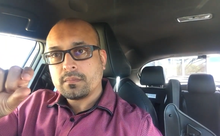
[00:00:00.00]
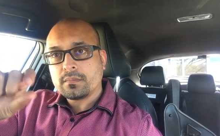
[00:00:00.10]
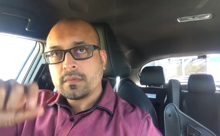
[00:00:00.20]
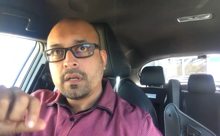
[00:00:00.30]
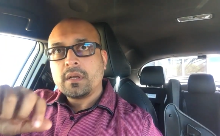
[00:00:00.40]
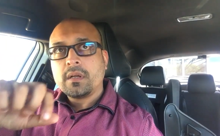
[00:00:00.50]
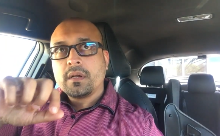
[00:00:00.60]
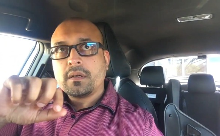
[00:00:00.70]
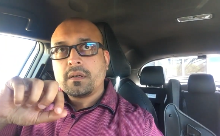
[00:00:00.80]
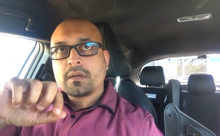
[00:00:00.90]

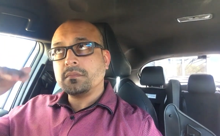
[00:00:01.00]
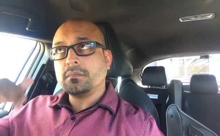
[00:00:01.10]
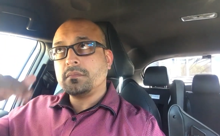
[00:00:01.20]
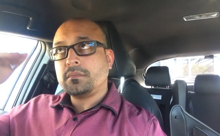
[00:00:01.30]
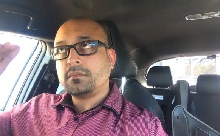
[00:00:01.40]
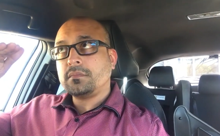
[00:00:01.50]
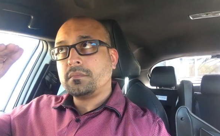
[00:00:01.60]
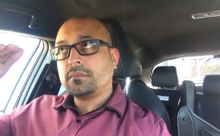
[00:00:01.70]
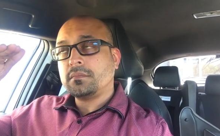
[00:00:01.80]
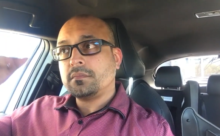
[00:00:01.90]

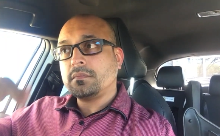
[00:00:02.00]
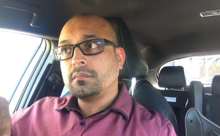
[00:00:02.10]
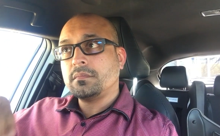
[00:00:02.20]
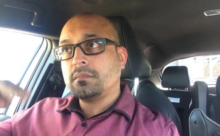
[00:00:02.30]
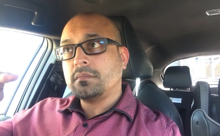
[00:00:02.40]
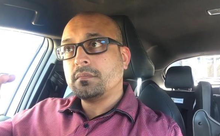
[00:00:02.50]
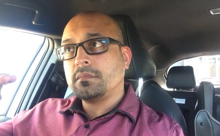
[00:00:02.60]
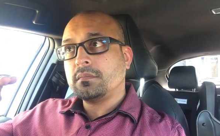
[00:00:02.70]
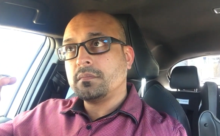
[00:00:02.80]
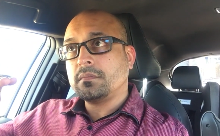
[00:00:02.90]

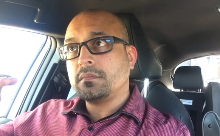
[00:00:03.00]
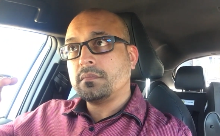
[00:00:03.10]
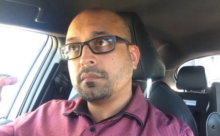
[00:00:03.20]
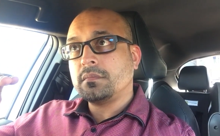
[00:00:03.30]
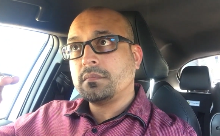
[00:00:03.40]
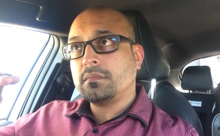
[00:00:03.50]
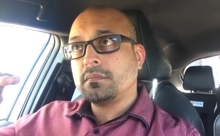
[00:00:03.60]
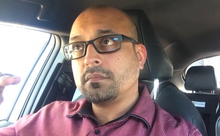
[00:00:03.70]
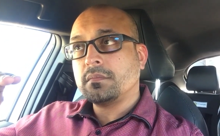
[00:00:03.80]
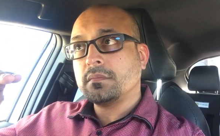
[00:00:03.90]

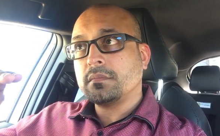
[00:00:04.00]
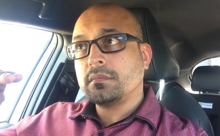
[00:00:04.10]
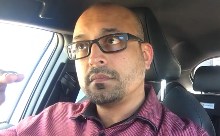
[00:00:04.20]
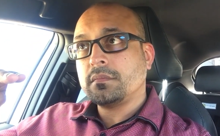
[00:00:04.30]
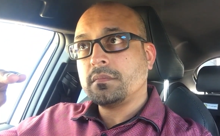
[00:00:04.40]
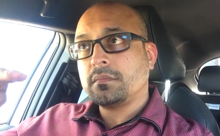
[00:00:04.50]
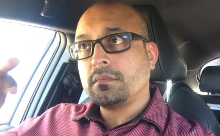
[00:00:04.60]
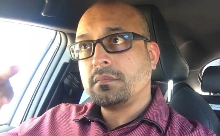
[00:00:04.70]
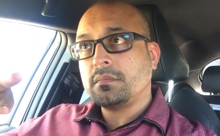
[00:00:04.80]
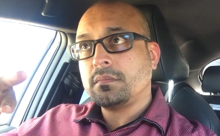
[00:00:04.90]

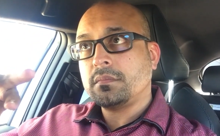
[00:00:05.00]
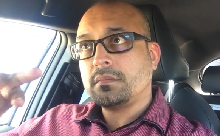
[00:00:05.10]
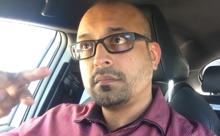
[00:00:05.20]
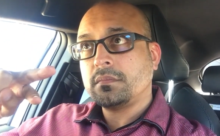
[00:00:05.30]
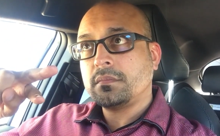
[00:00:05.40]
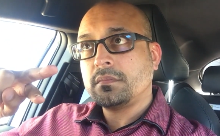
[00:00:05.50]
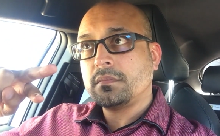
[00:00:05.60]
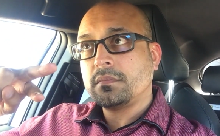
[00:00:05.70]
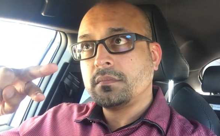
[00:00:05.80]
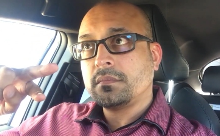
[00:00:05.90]

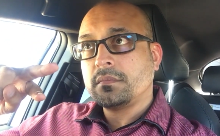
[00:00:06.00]
Nobody speaks.